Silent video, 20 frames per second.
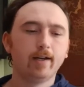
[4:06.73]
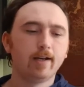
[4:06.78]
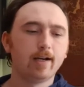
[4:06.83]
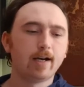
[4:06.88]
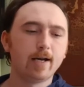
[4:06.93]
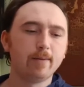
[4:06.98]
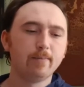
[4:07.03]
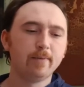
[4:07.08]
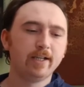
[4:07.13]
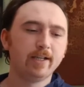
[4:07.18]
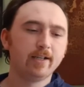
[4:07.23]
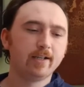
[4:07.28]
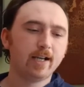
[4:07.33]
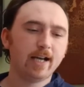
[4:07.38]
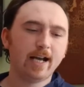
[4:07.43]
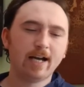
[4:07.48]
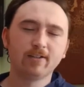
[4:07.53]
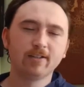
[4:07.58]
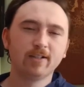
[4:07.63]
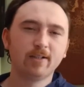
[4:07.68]

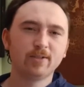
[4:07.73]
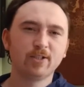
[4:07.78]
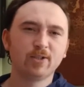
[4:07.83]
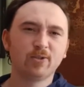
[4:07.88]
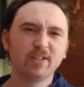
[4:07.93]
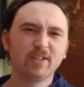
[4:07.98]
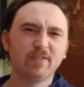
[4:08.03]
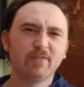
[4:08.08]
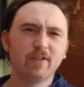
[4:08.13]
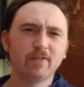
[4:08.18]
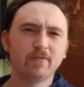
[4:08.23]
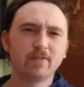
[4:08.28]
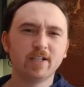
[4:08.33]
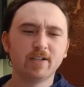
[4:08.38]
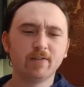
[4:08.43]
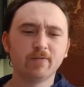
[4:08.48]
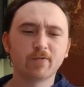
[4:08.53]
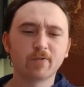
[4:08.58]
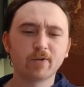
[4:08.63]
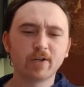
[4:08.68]
Held them to only
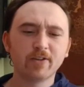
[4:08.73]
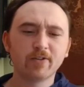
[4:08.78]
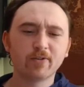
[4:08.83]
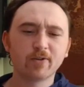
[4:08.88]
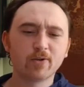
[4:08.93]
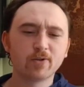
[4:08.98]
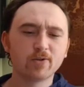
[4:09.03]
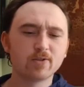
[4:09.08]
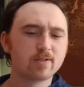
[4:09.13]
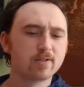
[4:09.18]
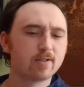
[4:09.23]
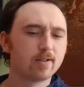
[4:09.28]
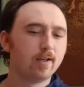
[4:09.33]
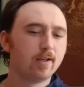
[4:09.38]
15 free throws.